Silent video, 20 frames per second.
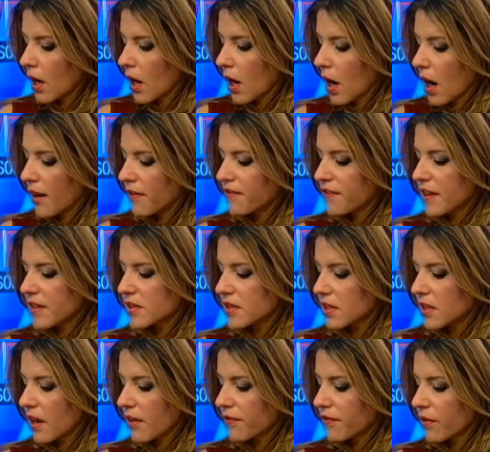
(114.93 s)
I've faced
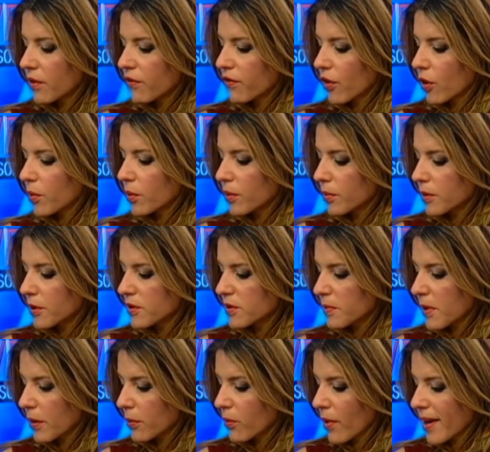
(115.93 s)
enough verbal abuse
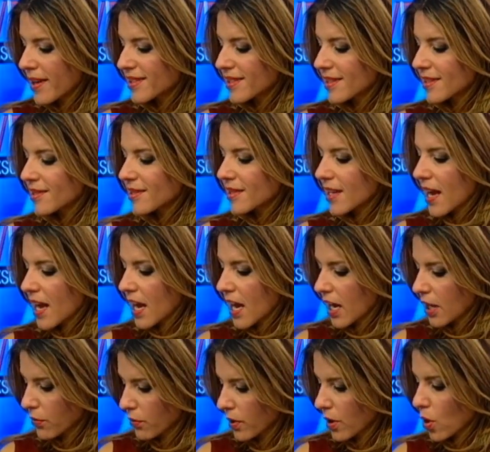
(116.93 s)
by racist,
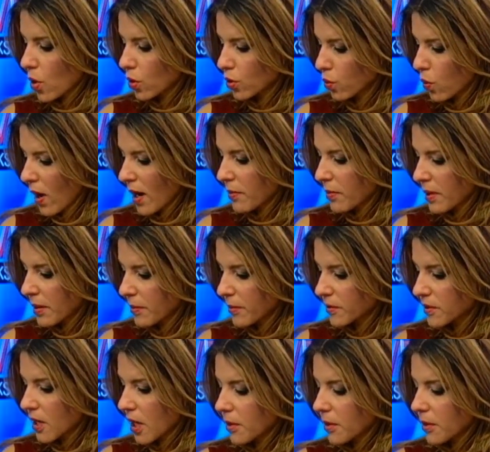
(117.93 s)
angry old white people yeah.